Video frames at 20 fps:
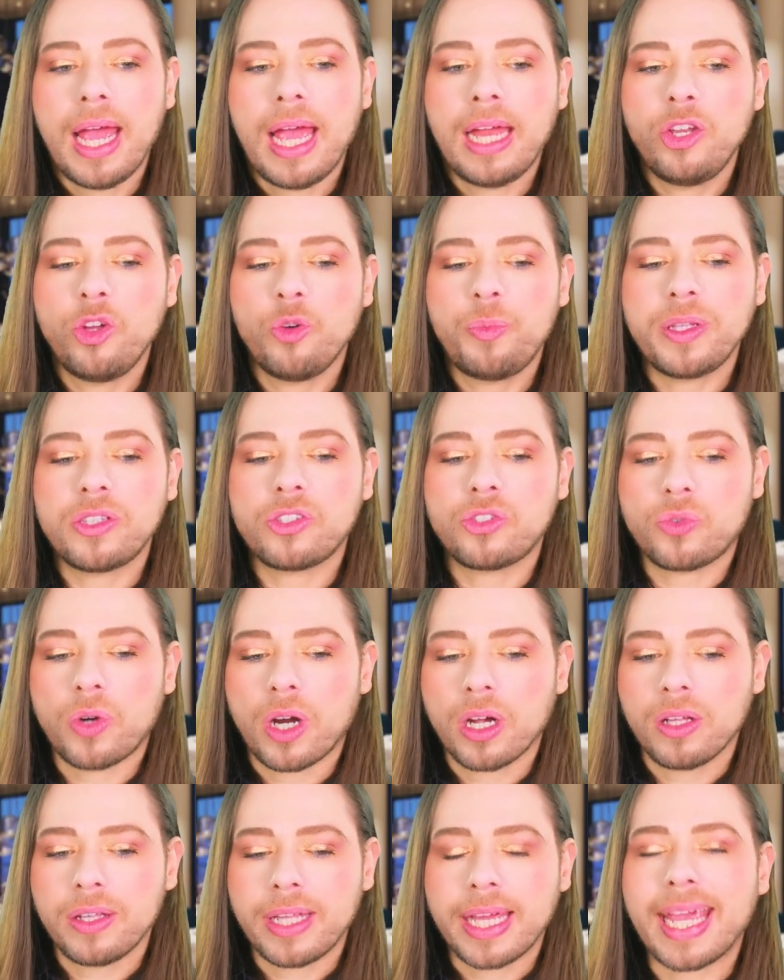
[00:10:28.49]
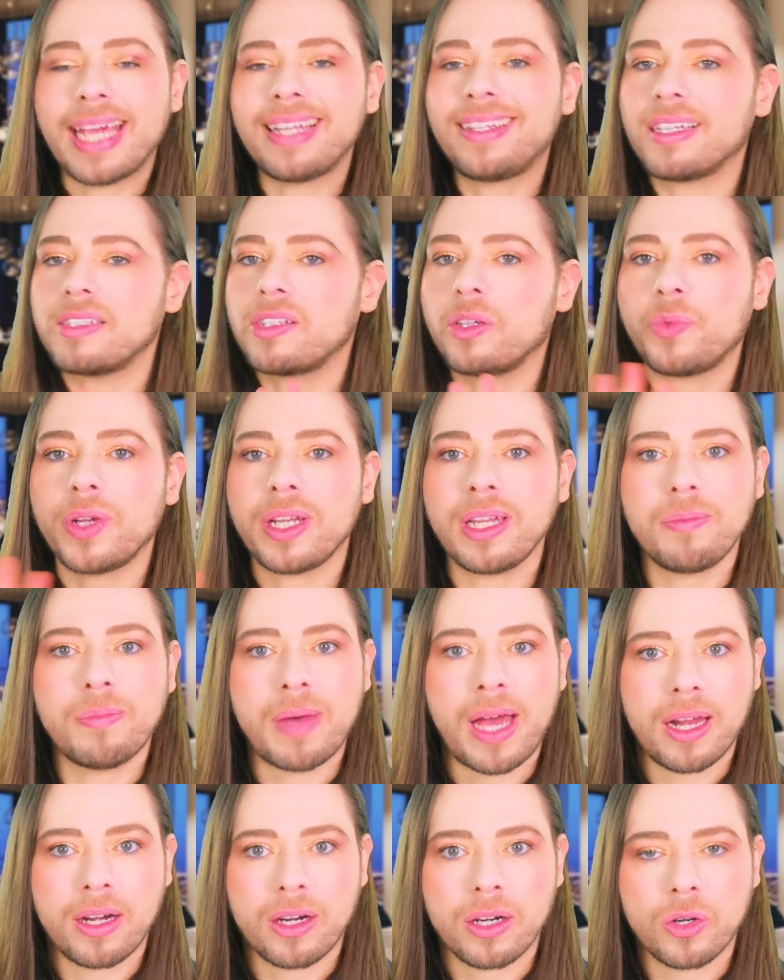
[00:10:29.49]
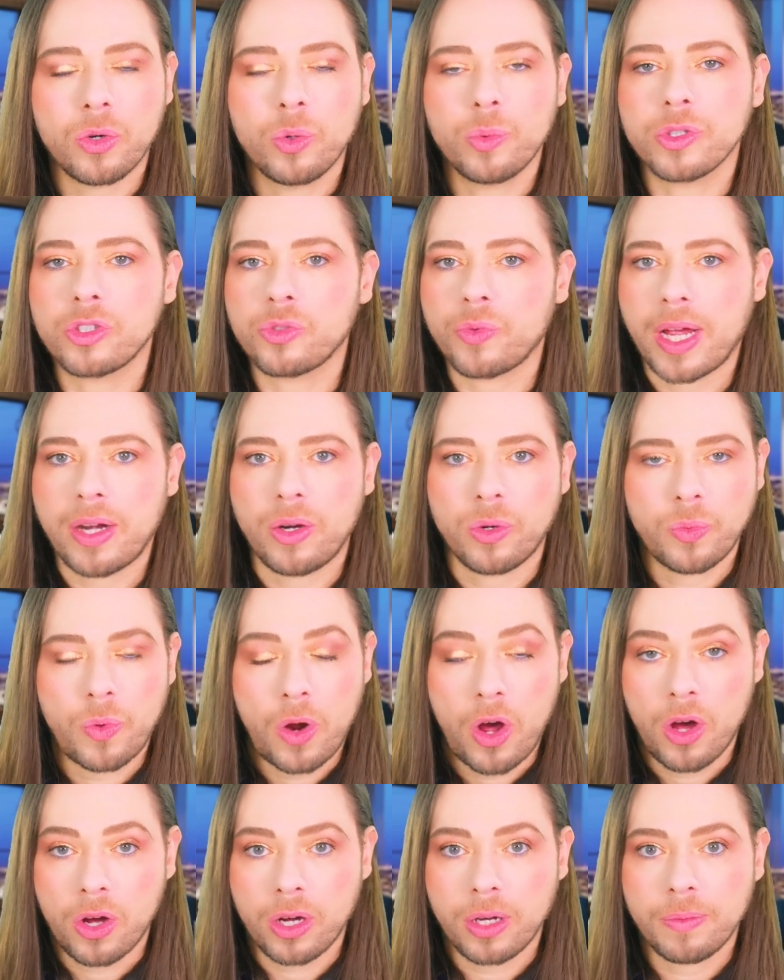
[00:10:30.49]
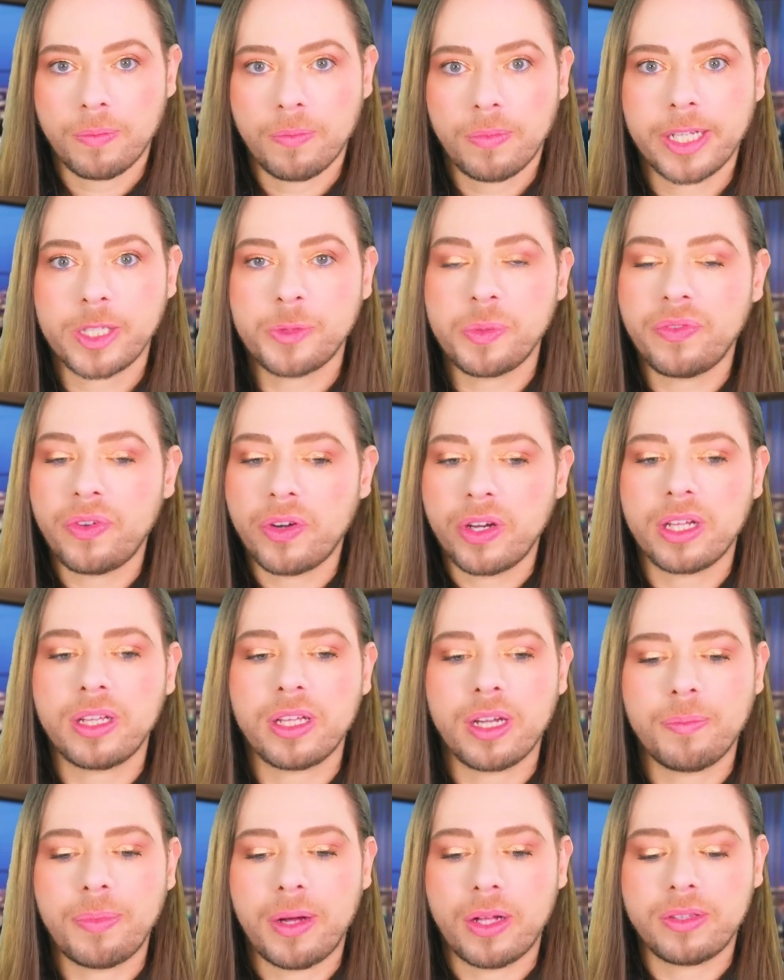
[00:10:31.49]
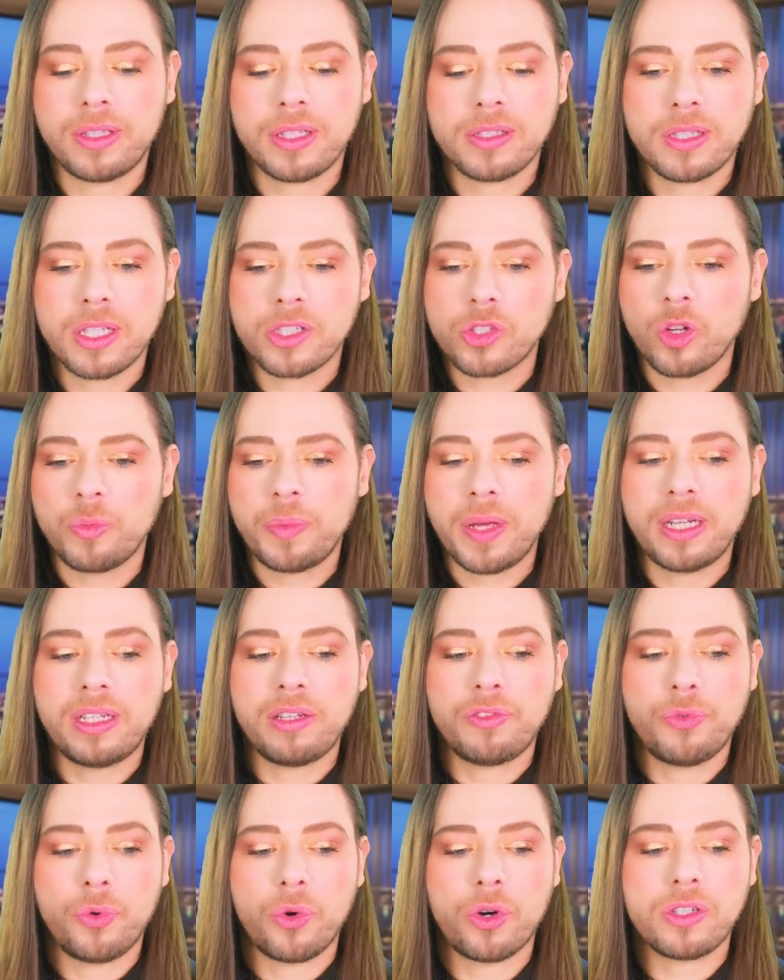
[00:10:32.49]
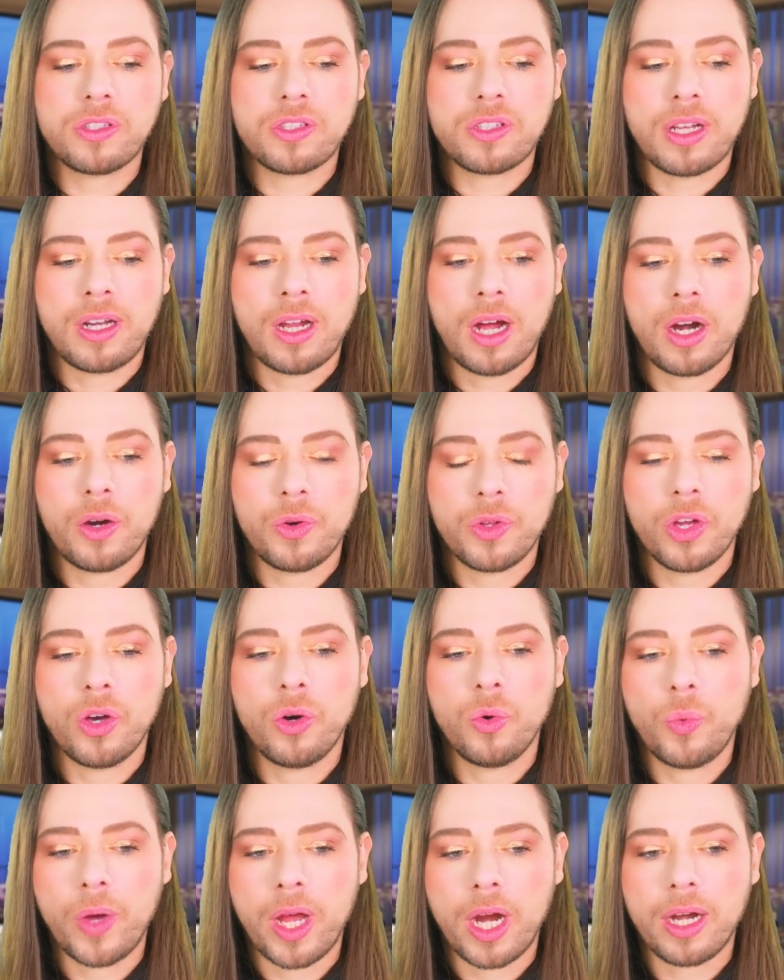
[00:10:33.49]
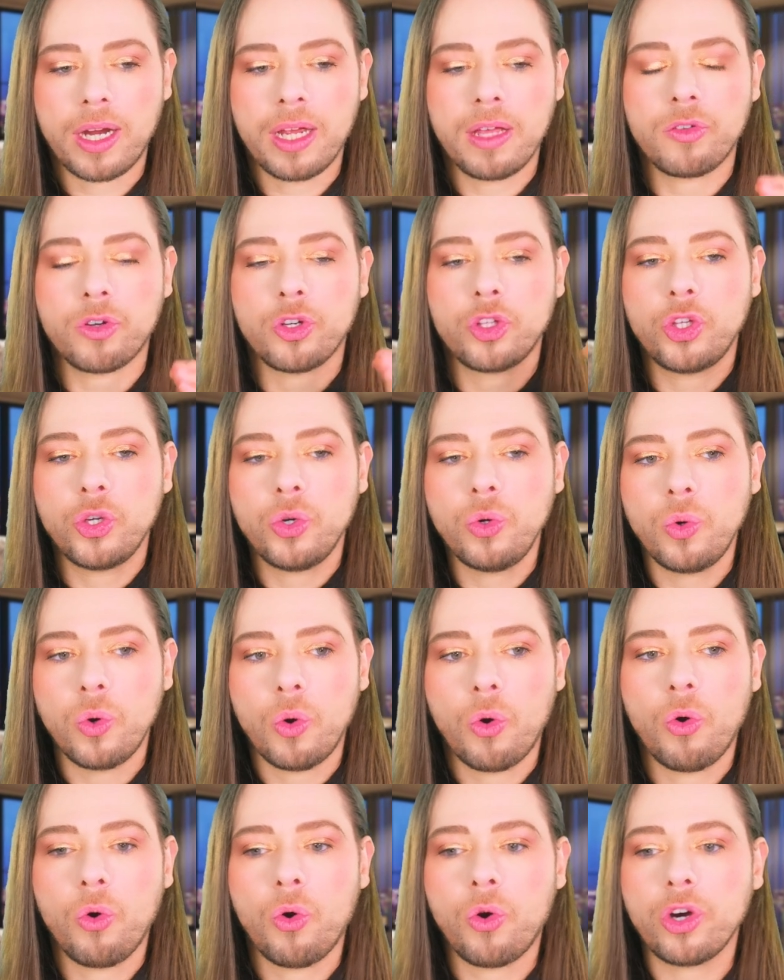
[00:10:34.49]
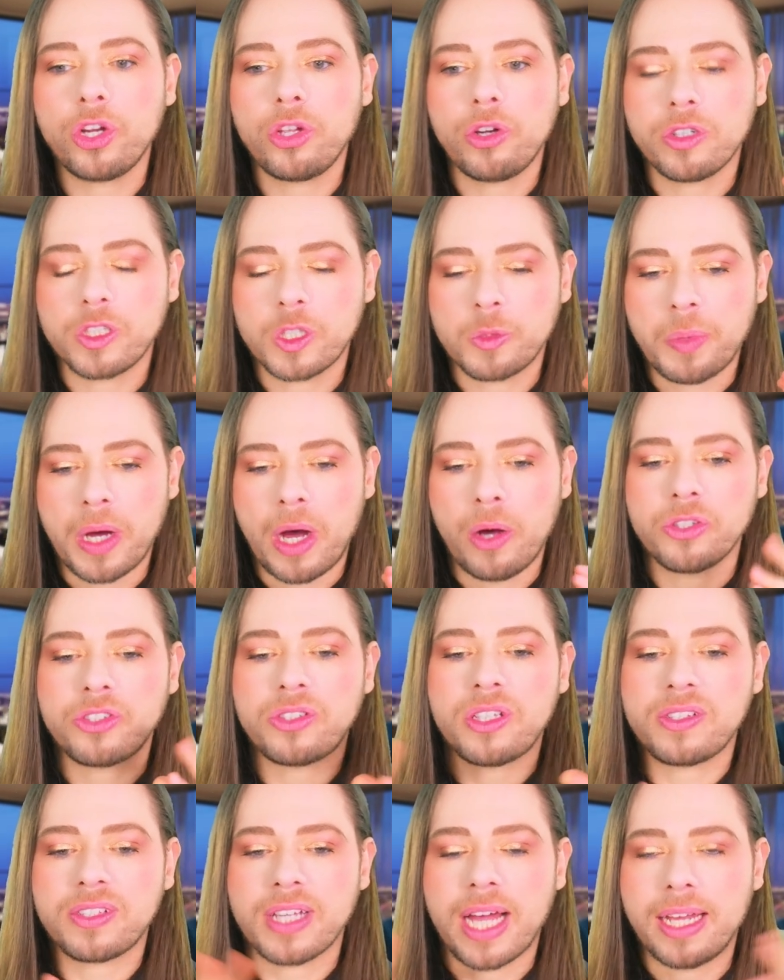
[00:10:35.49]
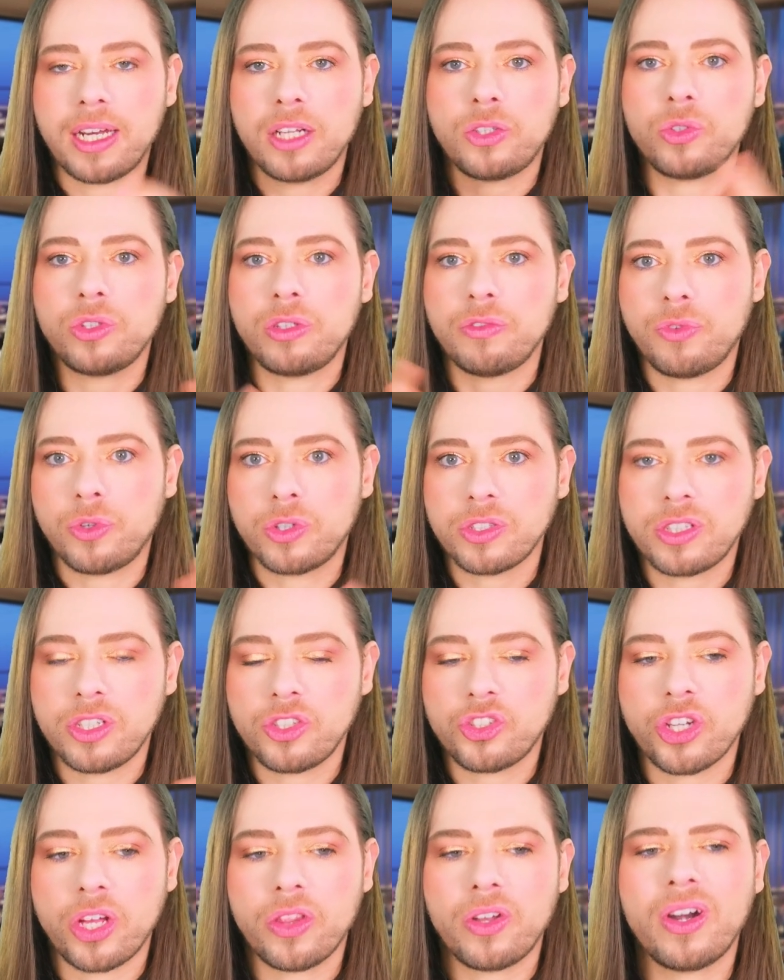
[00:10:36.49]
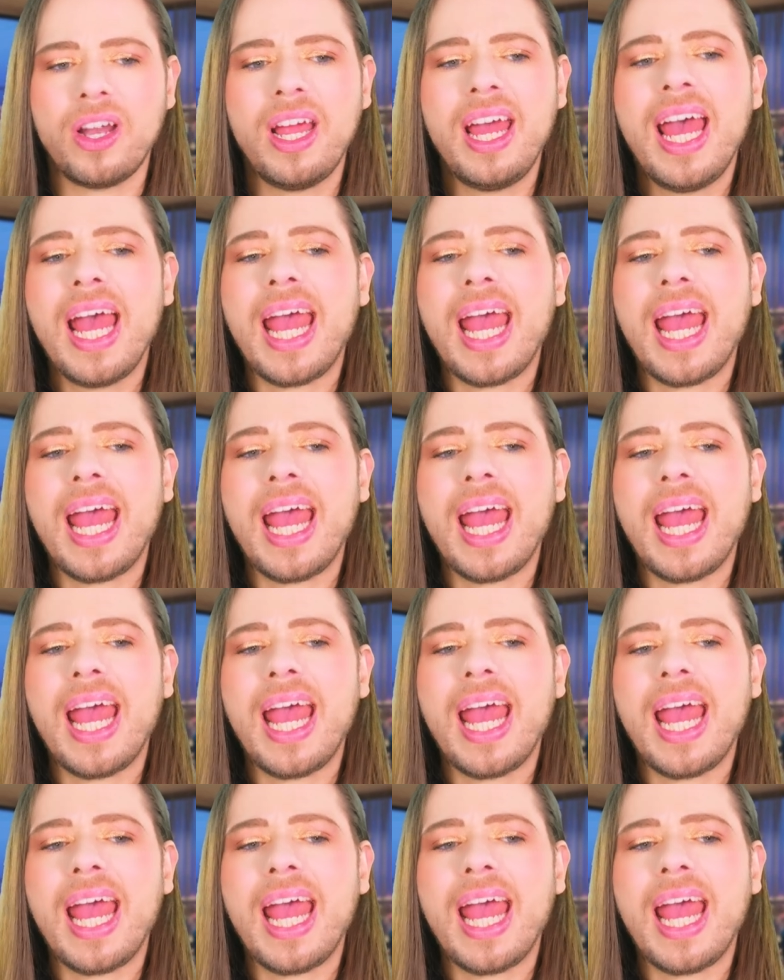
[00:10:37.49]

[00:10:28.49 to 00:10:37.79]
And you've been struggling, it doesn't really matter who was right or wrong. Let's be very clear about this. This could be a divorce scenario where either you or your spouse decided to divorce each other.